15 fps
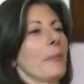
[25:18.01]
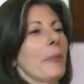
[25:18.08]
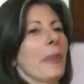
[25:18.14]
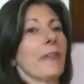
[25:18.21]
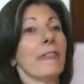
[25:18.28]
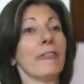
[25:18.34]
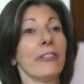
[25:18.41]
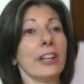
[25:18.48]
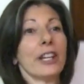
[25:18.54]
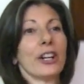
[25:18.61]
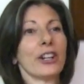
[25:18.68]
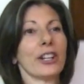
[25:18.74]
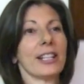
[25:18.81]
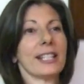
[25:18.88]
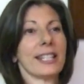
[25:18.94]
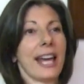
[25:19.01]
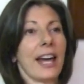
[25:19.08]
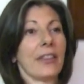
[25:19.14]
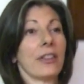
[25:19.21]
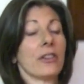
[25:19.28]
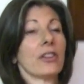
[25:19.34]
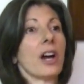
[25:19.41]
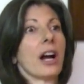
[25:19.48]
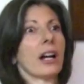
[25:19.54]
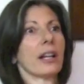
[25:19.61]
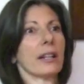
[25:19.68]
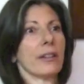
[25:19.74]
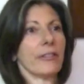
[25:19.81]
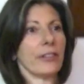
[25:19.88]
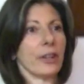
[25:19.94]
The fear is that they're not
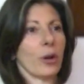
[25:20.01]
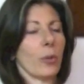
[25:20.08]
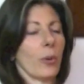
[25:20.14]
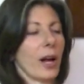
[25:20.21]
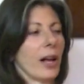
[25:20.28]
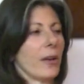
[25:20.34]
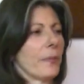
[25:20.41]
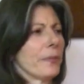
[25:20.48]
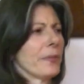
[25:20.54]
going to feel well.